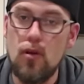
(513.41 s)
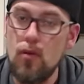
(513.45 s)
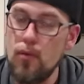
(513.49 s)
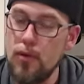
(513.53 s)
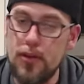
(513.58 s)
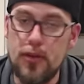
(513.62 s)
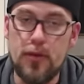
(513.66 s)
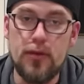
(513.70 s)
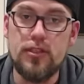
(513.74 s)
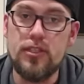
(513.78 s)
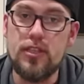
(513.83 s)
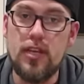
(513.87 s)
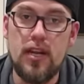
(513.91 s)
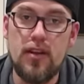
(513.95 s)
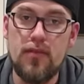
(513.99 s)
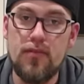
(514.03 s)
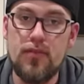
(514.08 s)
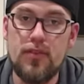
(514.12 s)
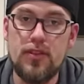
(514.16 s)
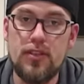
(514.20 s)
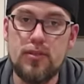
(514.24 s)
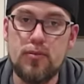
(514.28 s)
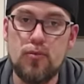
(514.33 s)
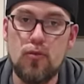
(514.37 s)
Are you excited for
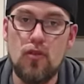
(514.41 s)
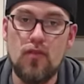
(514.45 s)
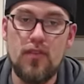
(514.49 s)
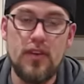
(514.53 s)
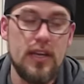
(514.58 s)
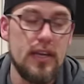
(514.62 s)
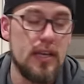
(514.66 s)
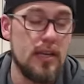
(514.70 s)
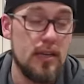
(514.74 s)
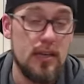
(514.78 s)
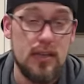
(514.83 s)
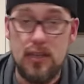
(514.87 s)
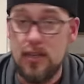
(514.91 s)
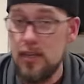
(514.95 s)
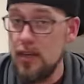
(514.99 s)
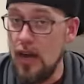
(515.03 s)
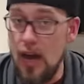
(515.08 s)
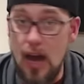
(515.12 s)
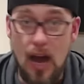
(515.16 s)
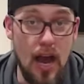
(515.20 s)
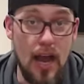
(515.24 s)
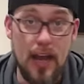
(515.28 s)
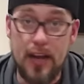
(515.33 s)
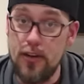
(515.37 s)
this movie?
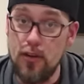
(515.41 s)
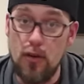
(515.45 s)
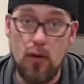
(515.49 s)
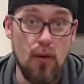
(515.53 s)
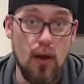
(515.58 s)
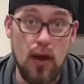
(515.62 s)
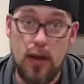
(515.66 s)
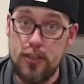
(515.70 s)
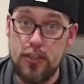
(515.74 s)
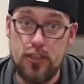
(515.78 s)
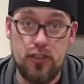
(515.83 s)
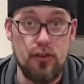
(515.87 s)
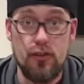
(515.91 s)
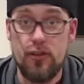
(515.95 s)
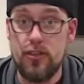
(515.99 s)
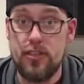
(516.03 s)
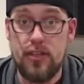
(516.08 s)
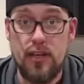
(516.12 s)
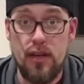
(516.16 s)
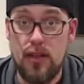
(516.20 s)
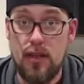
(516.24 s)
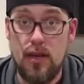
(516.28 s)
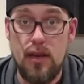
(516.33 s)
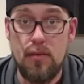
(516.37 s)
I know I sure as
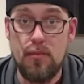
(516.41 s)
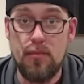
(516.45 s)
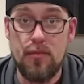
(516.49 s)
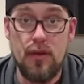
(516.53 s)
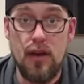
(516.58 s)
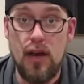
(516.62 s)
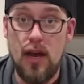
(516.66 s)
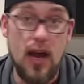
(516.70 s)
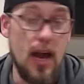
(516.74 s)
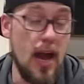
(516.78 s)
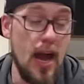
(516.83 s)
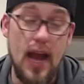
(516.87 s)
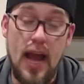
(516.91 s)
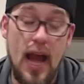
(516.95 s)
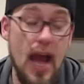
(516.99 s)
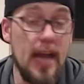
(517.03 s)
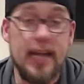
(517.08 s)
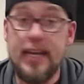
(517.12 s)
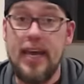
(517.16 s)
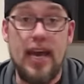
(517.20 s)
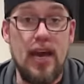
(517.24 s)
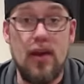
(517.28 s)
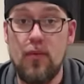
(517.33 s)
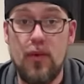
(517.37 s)
hell am. I, I
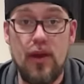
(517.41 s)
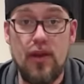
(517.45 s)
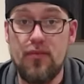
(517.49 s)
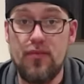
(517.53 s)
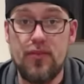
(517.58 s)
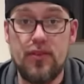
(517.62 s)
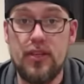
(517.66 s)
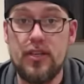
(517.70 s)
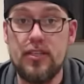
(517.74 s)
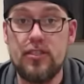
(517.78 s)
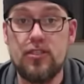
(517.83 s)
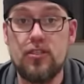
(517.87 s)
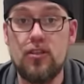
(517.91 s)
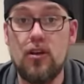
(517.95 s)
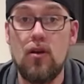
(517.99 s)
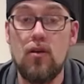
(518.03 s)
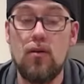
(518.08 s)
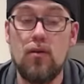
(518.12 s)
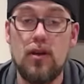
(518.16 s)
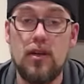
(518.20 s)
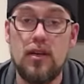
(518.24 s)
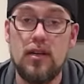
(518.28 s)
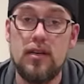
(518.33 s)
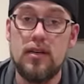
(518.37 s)
can't wait for this. So,
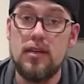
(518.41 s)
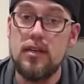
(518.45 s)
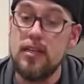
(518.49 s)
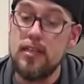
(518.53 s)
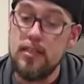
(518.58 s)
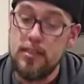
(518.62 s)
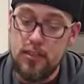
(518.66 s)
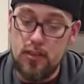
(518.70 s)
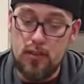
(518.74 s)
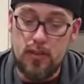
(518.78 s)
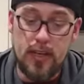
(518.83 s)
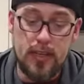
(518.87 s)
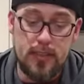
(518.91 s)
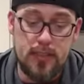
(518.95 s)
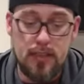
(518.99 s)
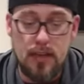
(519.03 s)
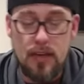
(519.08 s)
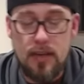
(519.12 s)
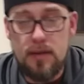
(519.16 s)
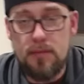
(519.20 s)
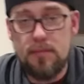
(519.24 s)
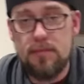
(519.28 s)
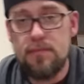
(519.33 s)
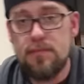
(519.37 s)
till next
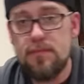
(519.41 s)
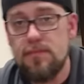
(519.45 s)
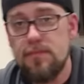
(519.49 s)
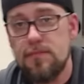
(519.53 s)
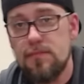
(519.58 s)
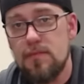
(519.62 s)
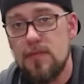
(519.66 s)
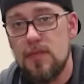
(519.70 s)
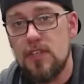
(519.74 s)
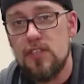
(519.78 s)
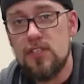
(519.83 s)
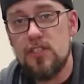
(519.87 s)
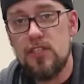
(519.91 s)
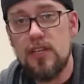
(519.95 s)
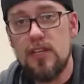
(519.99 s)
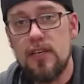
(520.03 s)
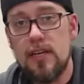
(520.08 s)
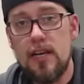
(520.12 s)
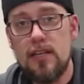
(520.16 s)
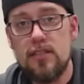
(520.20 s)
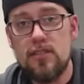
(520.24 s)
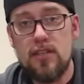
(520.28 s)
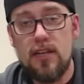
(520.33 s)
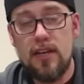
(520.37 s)
time, see you
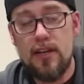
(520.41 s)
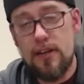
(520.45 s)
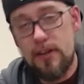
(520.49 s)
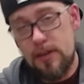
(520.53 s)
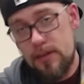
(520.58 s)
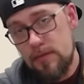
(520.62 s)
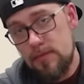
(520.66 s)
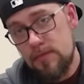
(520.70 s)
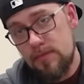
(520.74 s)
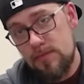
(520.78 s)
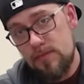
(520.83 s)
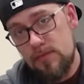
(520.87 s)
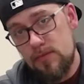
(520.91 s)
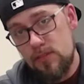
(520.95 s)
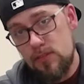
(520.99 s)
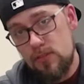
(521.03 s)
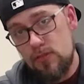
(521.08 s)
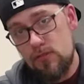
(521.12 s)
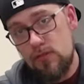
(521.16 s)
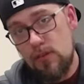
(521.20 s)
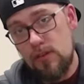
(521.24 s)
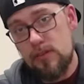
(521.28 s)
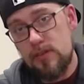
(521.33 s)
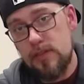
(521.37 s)
guys later.
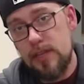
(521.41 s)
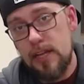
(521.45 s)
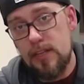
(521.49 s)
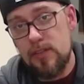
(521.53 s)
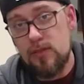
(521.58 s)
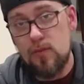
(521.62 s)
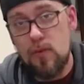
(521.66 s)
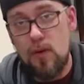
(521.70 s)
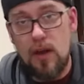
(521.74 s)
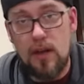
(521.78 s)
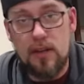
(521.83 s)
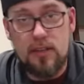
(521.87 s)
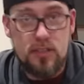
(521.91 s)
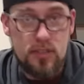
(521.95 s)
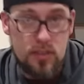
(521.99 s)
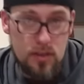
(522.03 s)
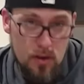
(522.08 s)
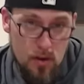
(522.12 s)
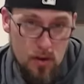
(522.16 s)
Drunk Dad's Watch.